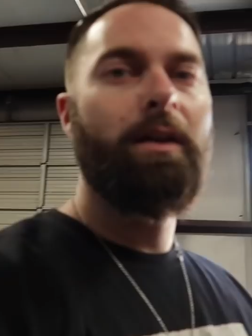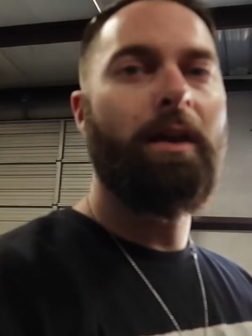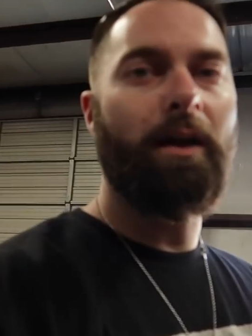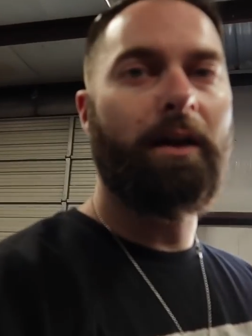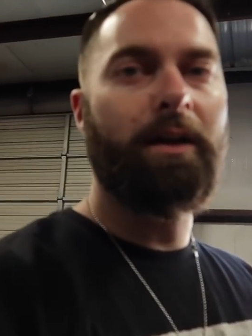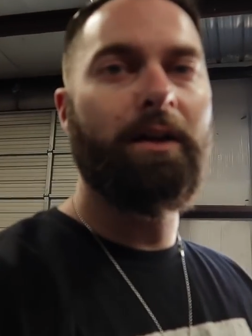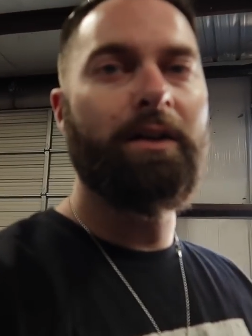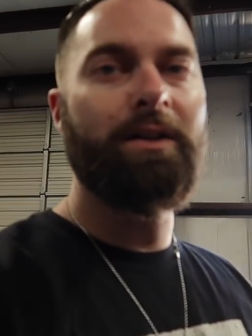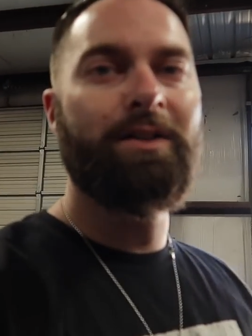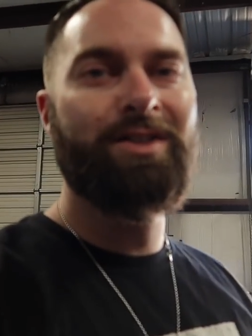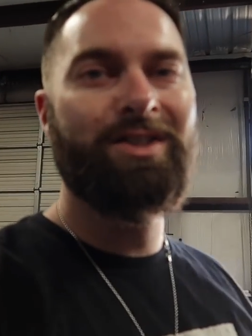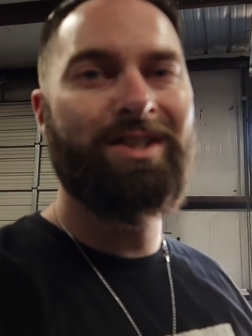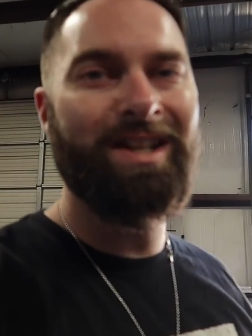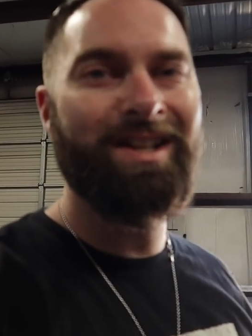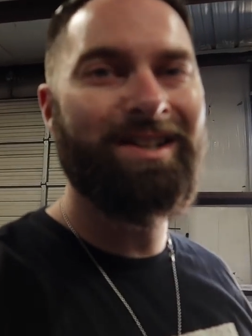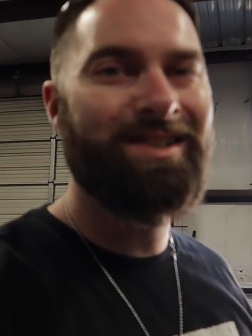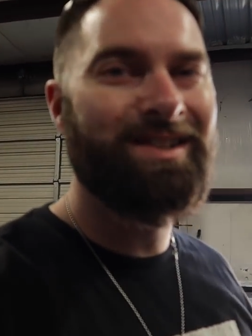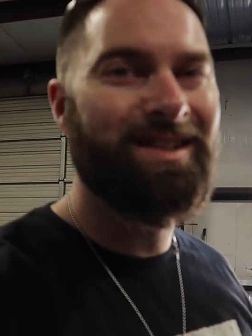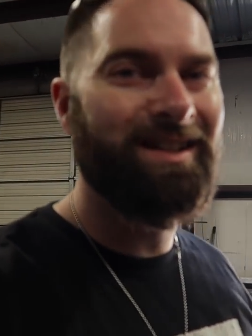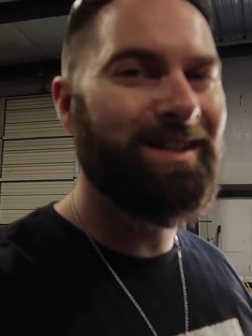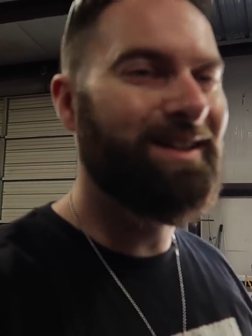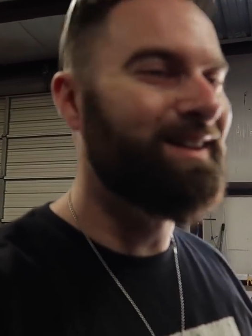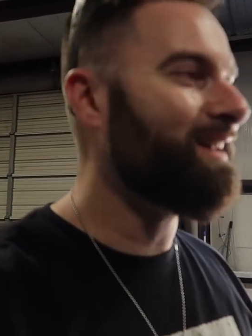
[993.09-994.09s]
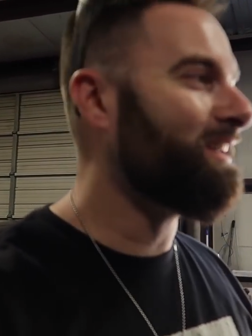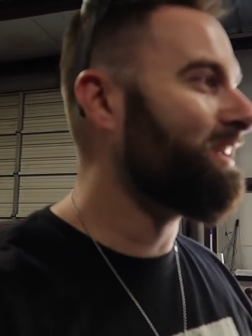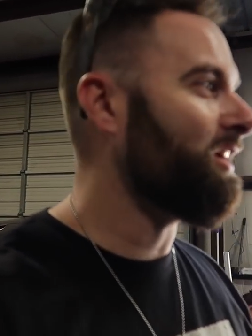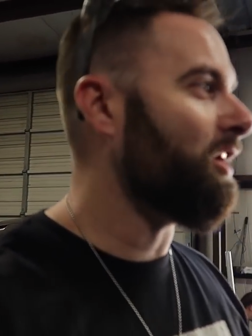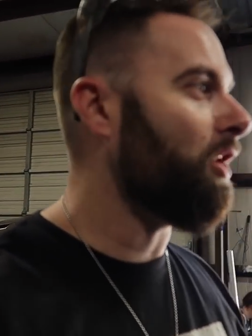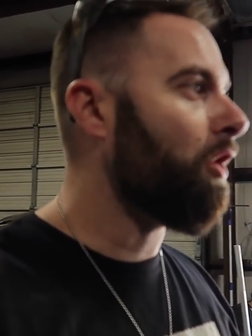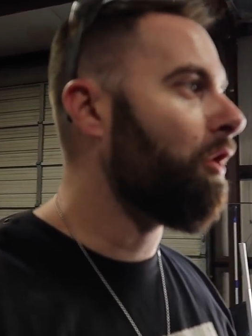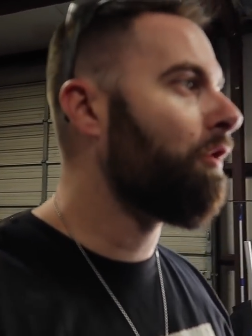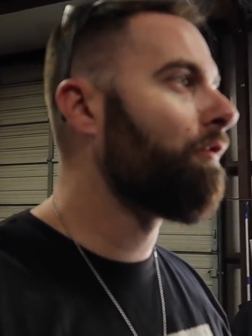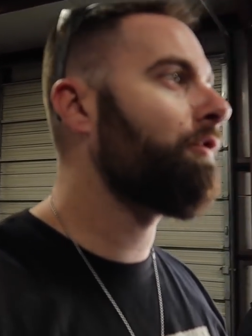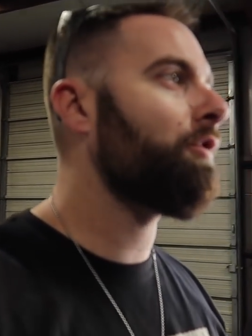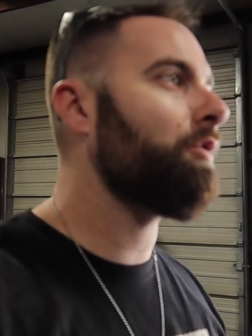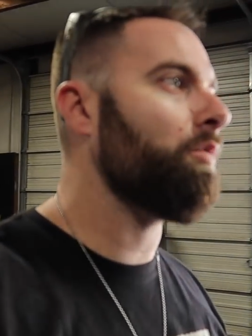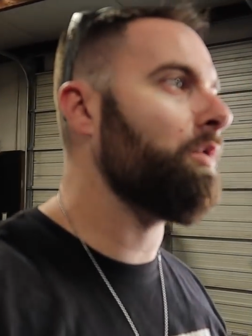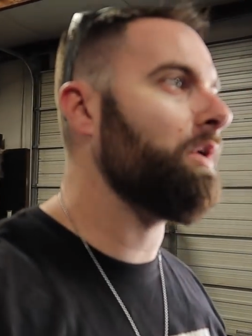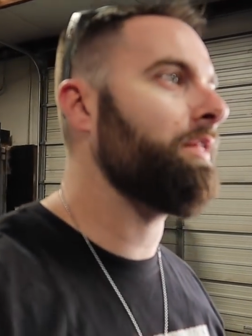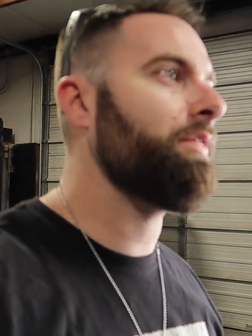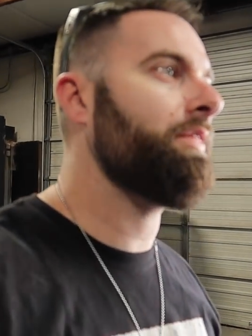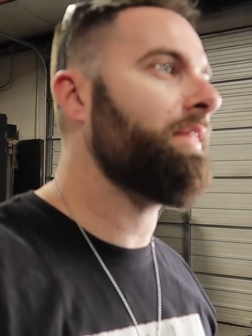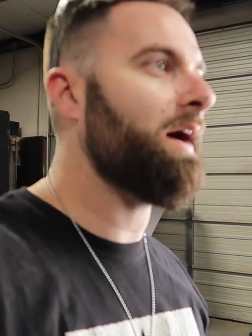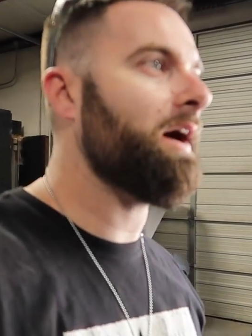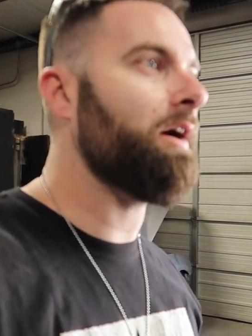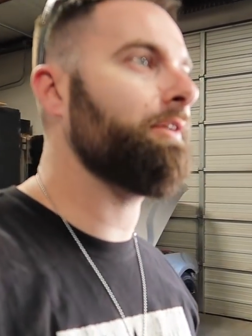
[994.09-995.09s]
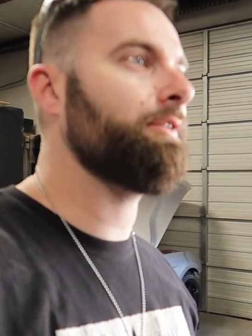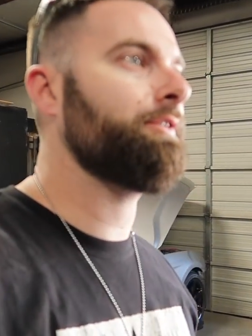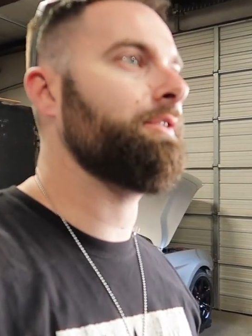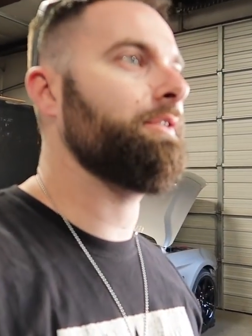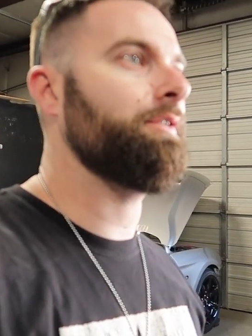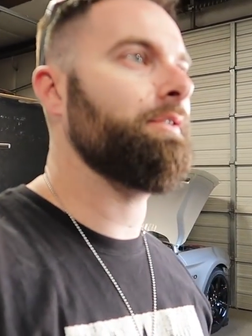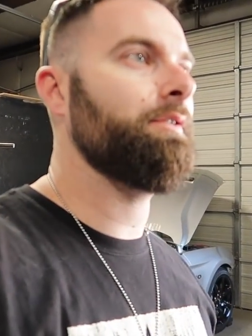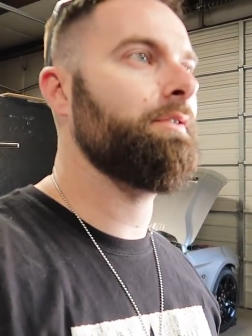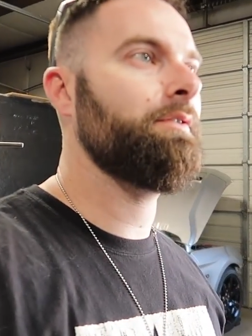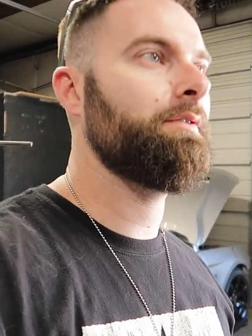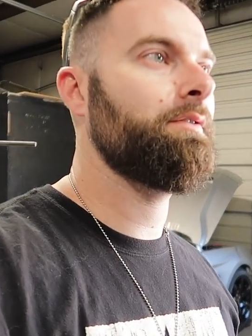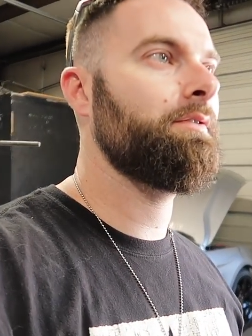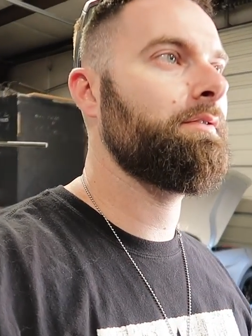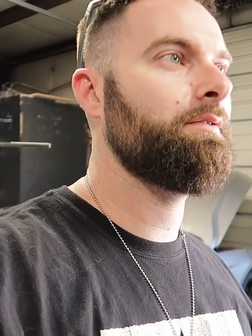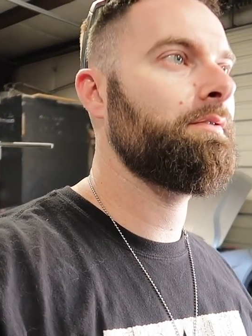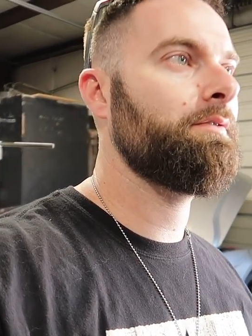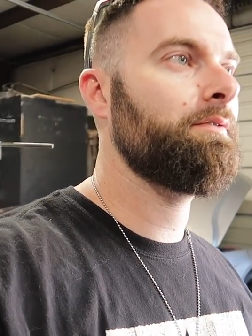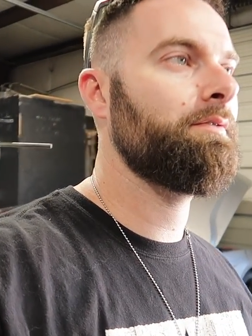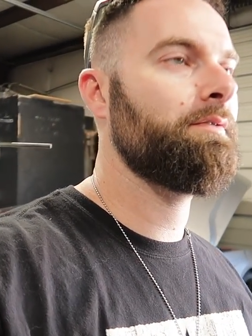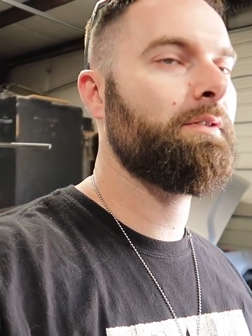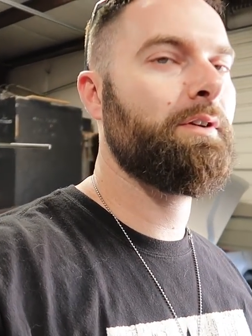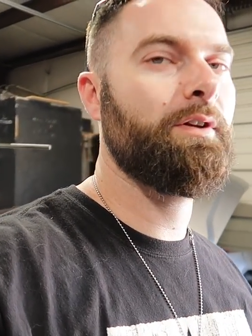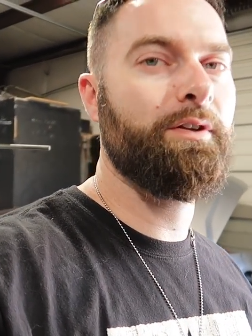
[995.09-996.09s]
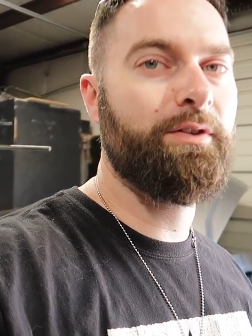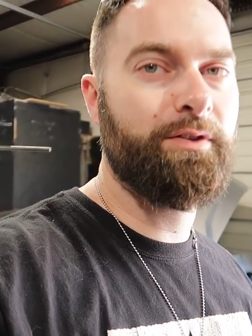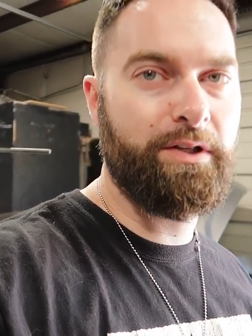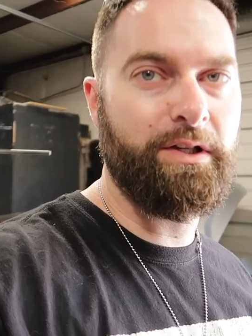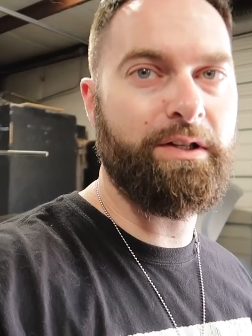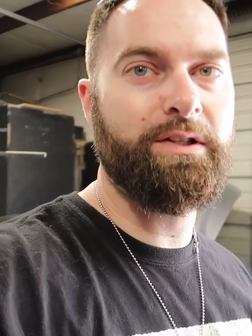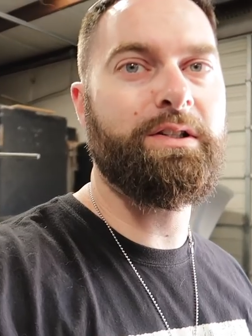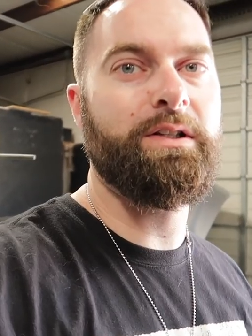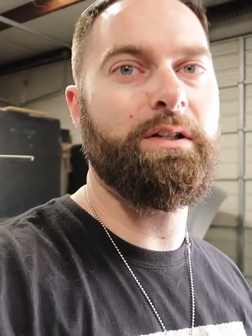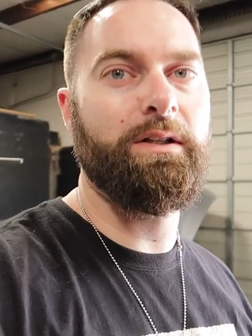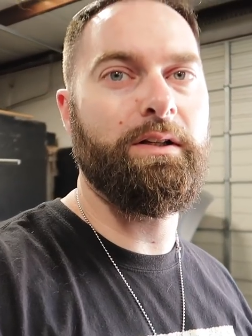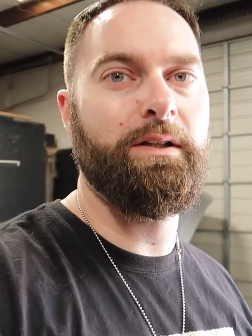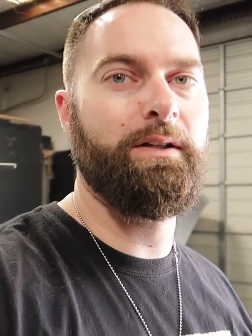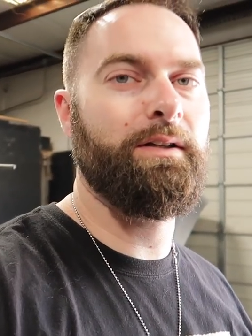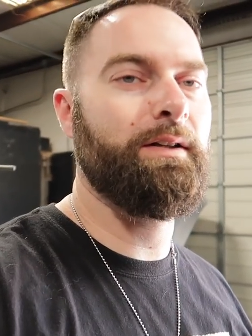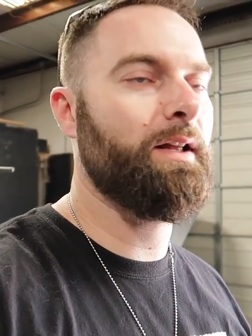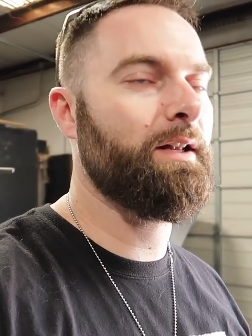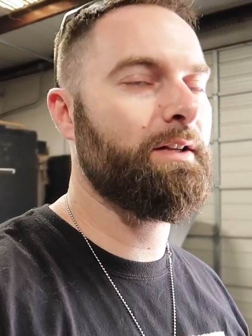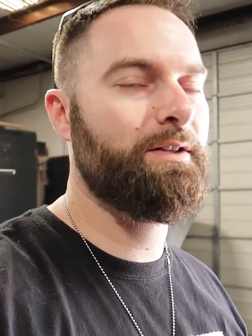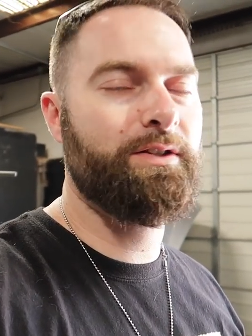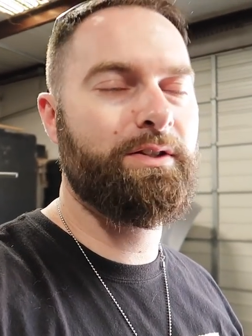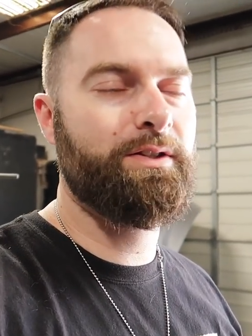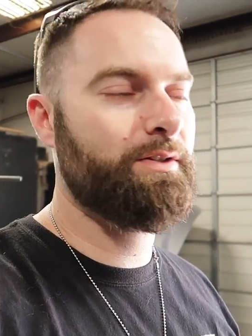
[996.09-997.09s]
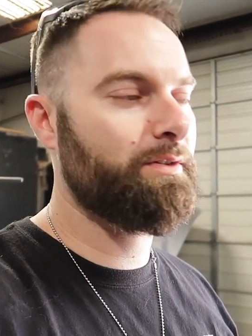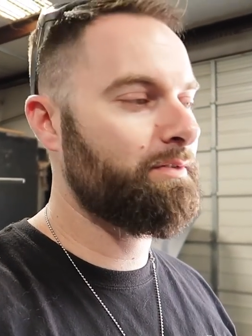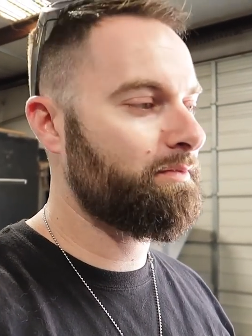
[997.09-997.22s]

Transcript: yeah, consistently over 1,000. Consistently. That's.